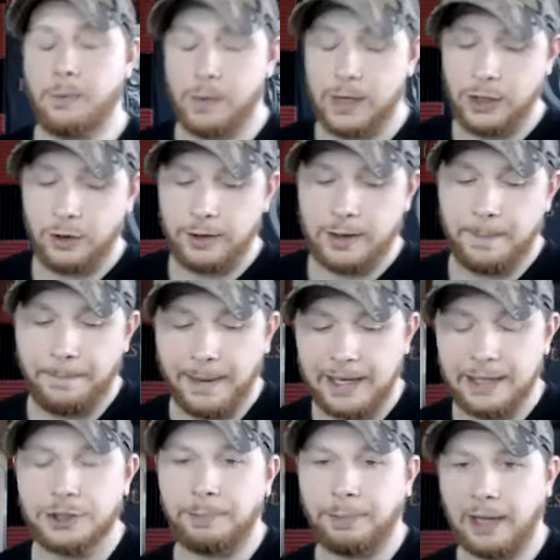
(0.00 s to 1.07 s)
that when you're in the
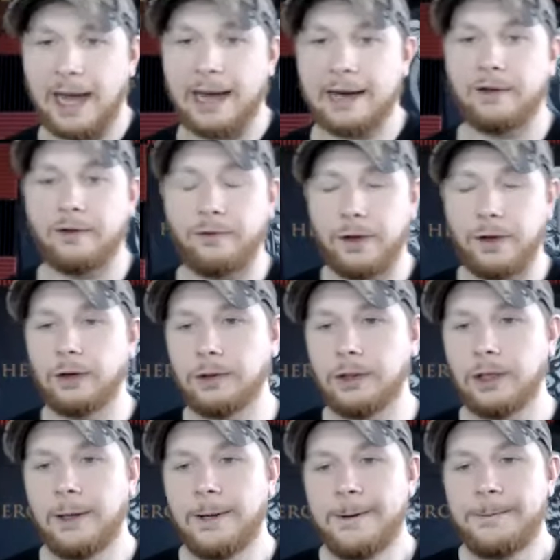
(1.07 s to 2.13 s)
pitch black of the field,
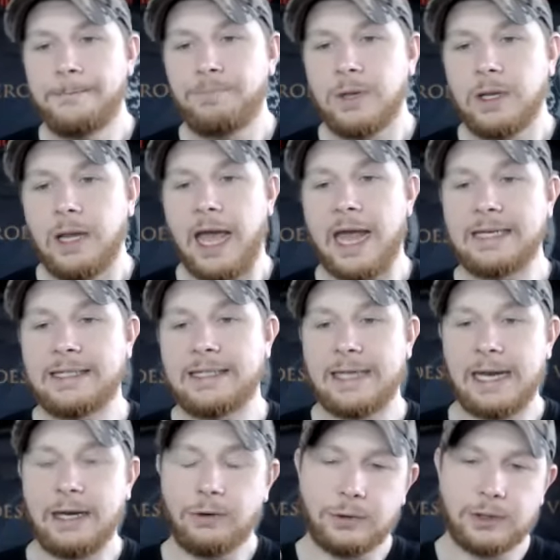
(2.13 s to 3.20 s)
a
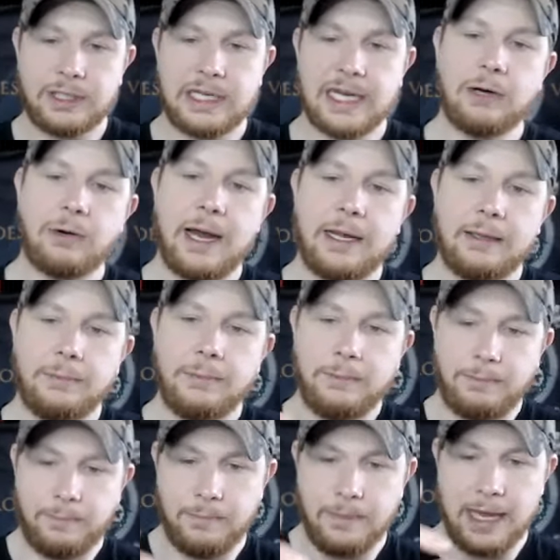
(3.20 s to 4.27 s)
single cigarette
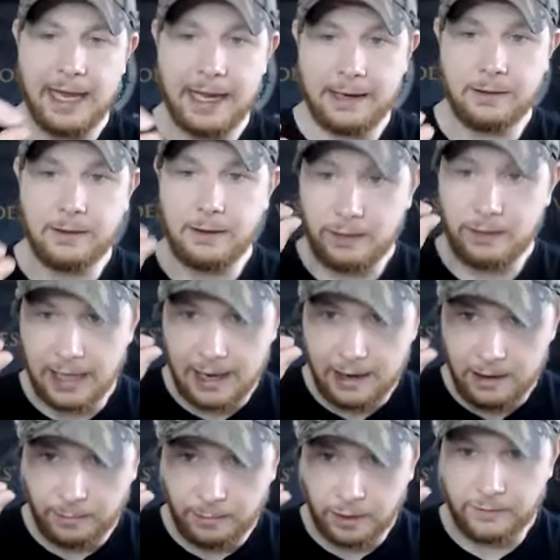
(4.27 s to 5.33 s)
end, the
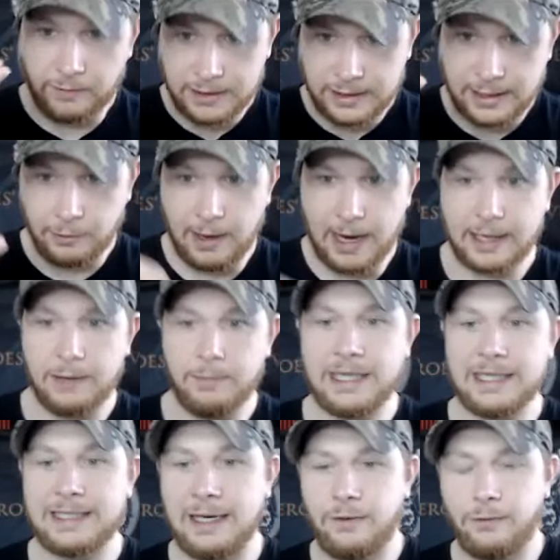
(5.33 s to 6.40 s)
ember of a cigarette, can be
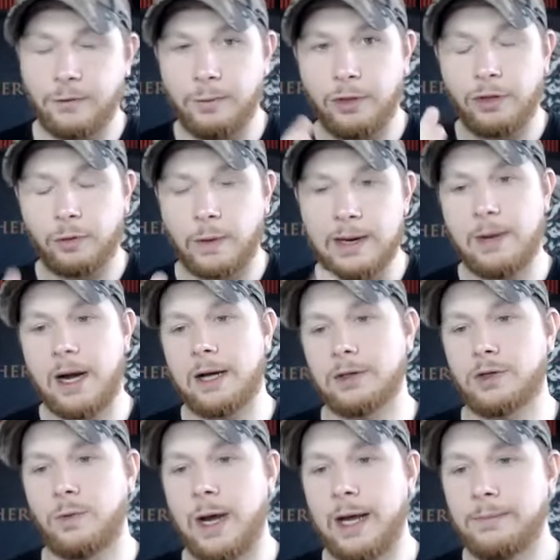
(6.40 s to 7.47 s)
seen from three
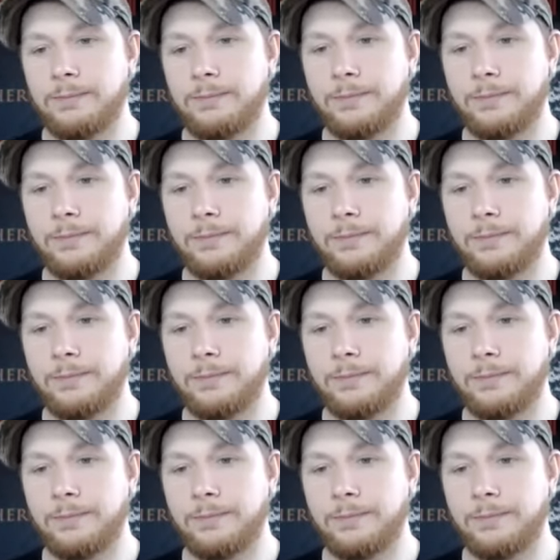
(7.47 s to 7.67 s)
miles away.